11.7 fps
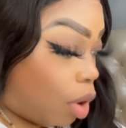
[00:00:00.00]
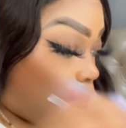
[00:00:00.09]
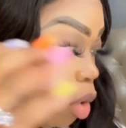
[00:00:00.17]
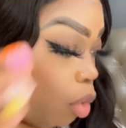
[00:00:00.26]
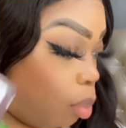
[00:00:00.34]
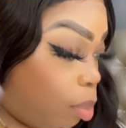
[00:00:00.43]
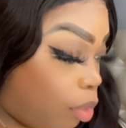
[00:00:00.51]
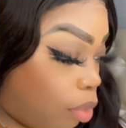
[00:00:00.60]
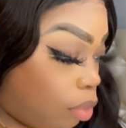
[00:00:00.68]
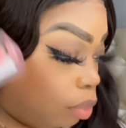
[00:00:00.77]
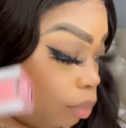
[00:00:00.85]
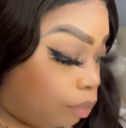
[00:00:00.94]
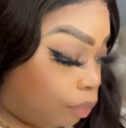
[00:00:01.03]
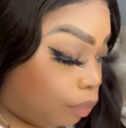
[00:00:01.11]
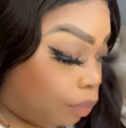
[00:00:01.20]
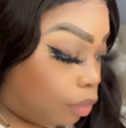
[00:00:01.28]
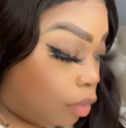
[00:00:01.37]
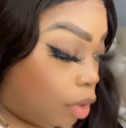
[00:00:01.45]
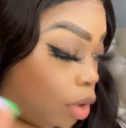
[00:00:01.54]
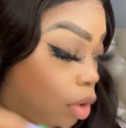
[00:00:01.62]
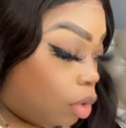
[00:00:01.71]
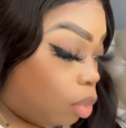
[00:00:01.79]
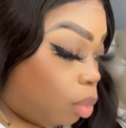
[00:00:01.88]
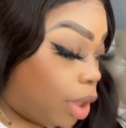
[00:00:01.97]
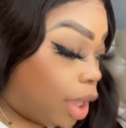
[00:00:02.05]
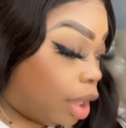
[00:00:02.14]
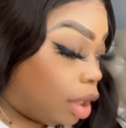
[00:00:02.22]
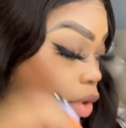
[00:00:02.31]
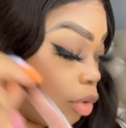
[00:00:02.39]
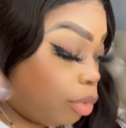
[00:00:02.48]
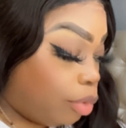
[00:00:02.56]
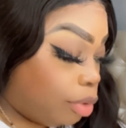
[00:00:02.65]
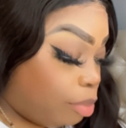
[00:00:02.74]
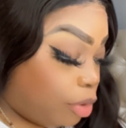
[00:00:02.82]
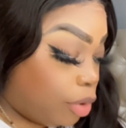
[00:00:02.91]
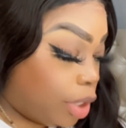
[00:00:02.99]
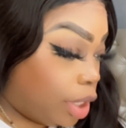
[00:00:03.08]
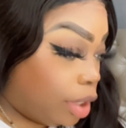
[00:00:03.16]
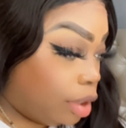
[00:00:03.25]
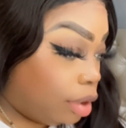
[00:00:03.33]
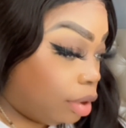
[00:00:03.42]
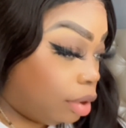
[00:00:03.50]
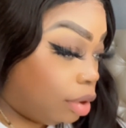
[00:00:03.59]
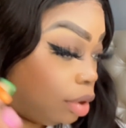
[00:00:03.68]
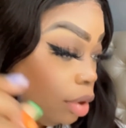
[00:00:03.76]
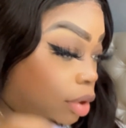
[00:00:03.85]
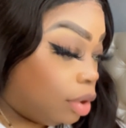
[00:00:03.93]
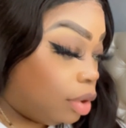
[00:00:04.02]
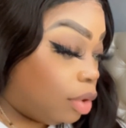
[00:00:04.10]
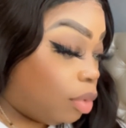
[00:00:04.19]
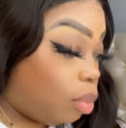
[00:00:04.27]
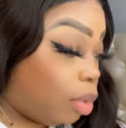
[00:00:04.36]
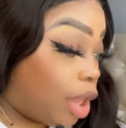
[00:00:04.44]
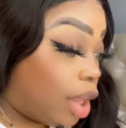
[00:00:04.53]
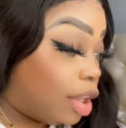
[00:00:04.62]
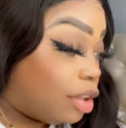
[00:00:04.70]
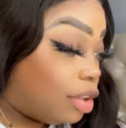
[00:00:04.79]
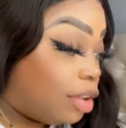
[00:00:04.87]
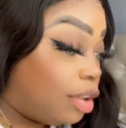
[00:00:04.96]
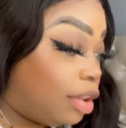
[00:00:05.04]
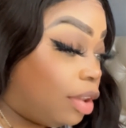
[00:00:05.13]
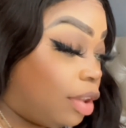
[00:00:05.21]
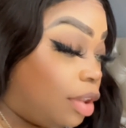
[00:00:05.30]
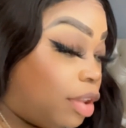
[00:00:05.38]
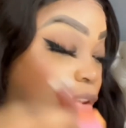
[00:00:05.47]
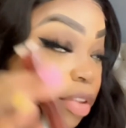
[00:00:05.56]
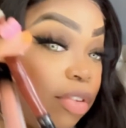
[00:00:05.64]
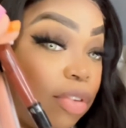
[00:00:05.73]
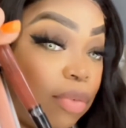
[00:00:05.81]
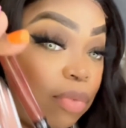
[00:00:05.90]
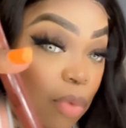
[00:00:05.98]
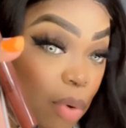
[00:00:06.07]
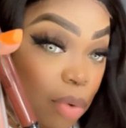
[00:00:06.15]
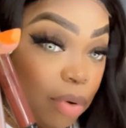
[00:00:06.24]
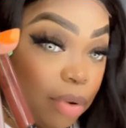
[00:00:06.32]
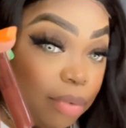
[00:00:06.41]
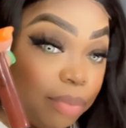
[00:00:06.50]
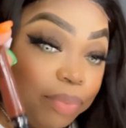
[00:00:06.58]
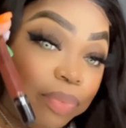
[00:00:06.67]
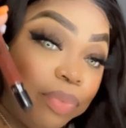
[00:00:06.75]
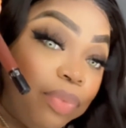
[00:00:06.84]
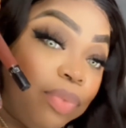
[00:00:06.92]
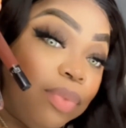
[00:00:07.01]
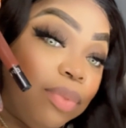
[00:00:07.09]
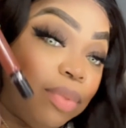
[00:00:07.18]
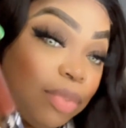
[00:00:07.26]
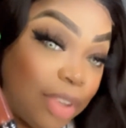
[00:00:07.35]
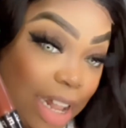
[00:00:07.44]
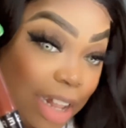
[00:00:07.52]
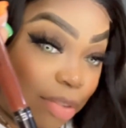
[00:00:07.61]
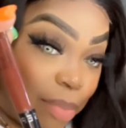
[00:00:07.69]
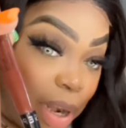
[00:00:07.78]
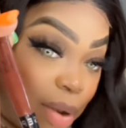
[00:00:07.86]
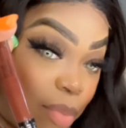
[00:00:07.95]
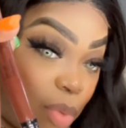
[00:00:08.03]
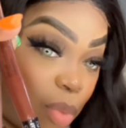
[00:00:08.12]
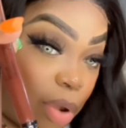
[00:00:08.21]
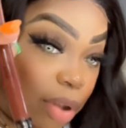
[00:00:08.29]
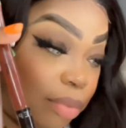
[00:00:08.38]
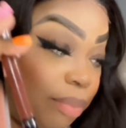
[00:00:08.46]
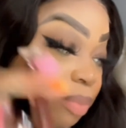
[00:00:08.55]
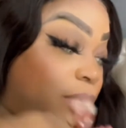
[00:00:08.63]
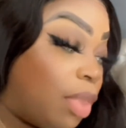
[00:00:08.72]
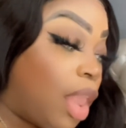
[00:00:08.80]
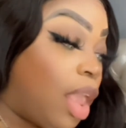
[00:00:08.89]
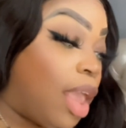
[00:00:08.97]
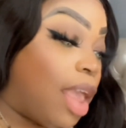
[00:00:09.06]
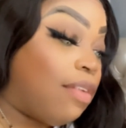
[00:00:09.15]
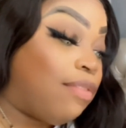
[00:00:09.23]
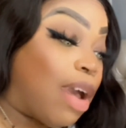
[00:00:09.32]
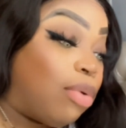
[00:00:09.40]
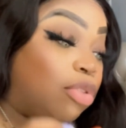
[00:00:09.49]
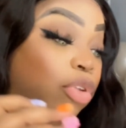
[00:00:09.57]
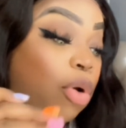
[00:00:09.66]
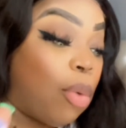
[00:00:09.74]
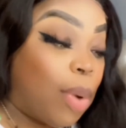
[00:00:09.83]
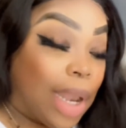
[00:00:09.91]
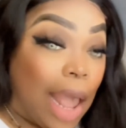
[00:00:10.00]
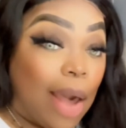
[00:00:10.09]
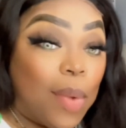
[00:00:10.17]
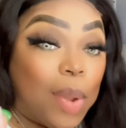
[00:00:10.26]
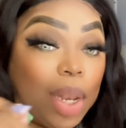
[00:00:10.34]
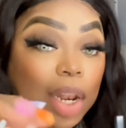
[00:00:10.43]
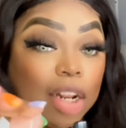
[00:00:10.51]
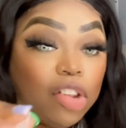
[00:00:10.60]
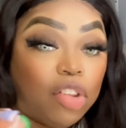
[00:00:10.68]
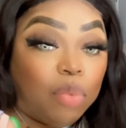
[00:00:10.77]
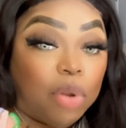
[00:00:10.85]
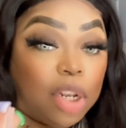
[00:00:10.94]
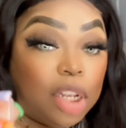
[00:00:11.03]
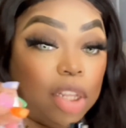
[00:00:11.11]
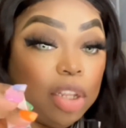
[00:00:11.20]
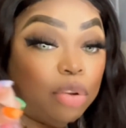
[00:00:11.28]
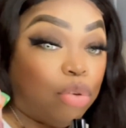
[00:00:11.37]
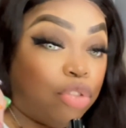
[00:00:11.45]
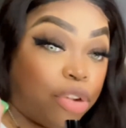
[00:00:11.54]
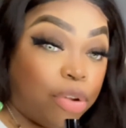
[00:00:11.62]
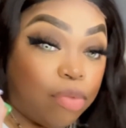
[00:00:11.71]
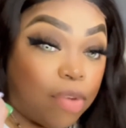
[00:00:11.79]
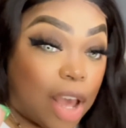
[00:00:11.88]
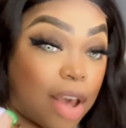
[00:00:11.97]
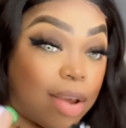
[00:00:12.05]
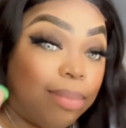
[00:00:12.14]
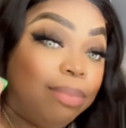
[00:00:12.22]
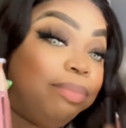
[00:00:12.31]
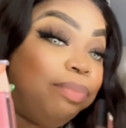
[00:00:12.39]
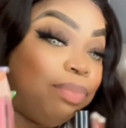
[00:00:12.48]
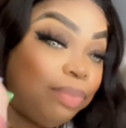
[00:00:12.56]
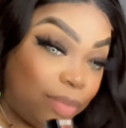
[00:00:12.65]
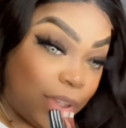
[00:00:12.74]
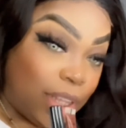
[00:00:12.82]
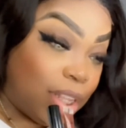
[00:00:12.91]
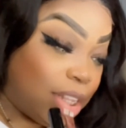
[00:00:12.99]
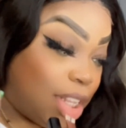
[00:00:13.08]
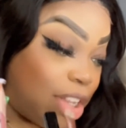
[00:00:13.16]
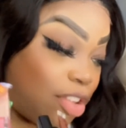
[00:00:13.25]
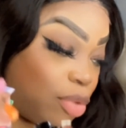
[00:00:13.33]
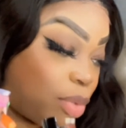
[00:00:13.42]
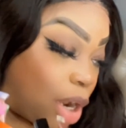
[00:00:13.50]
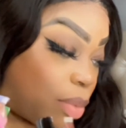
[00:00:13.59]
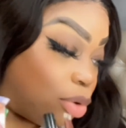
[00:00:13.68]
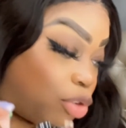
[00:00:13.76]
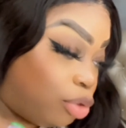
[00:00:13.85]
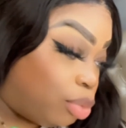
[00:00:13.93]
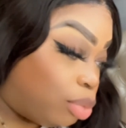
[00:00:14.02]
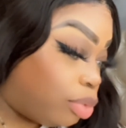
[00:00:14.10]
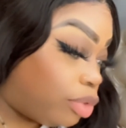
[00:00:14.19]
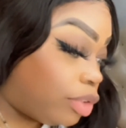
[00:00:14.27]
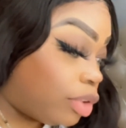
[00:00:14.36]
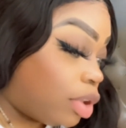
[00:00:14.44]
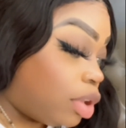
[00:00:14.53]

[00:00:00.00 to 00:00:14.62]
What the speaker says: Opal with Huda Beauty with Sephora. That's my number 1. If I was going out and I just wanted a little chill vibe, this is what I would choose.